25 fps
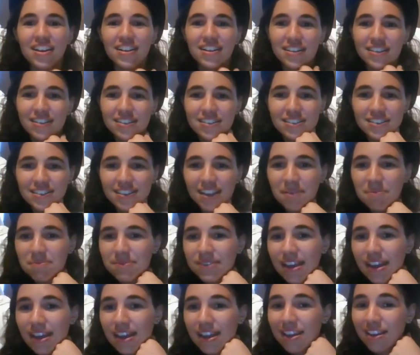Some
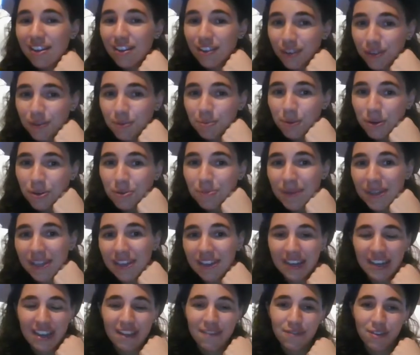day you will be
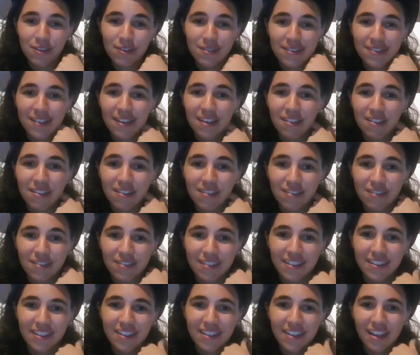in love yourself.
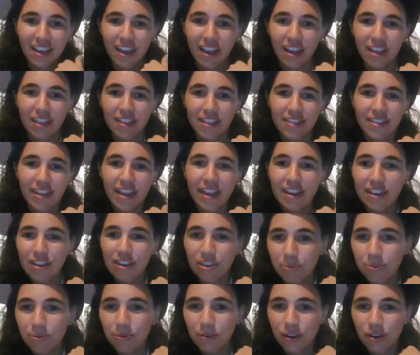Then
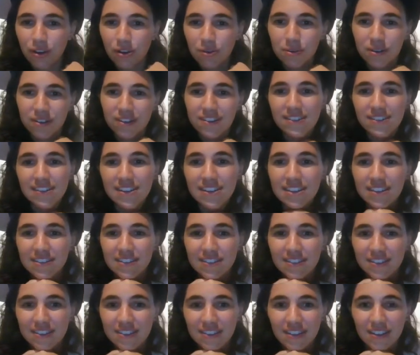you will know what it
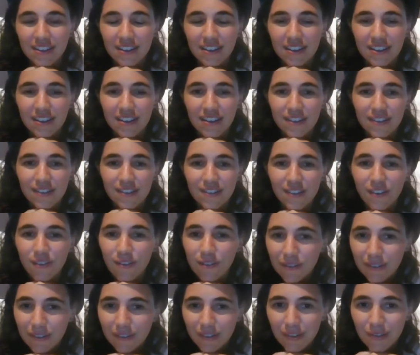is.
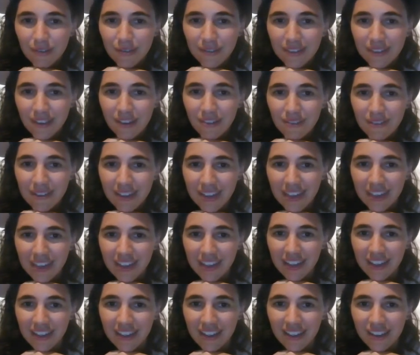Don't look so
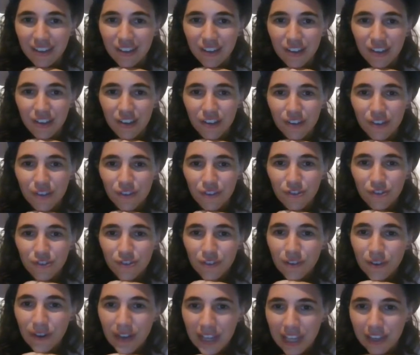sulky.
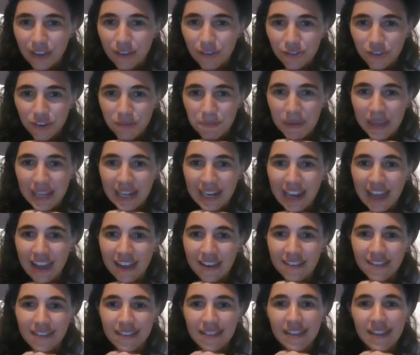Surely you should be
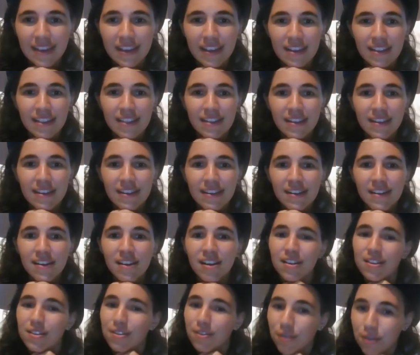glad to think that,
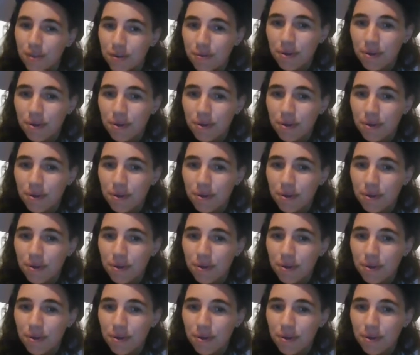though you are